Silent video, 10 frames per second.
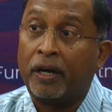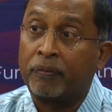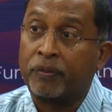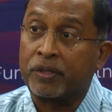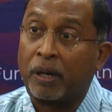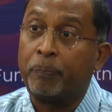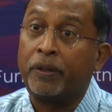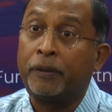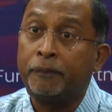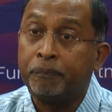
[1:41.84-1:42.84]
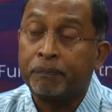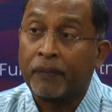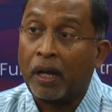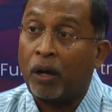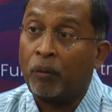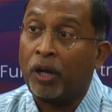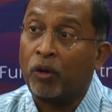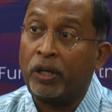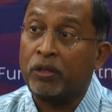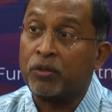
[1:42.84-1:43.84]
For example, we are
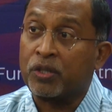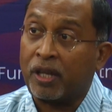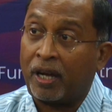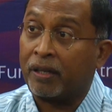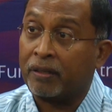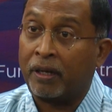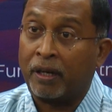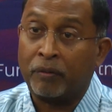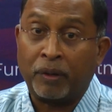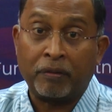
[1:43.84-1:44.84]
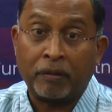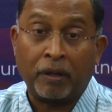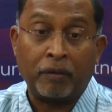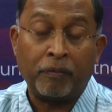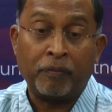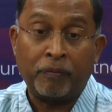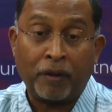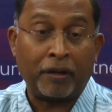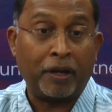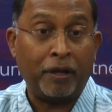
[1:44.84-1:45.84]
going to start with
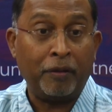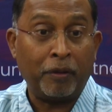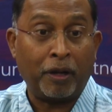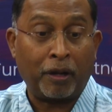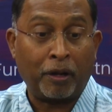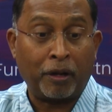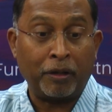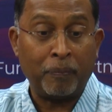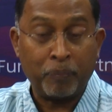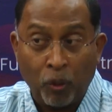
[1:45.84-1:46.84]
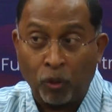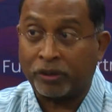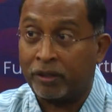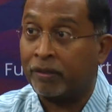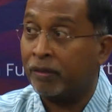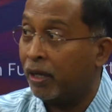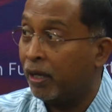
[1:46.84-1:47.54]
very important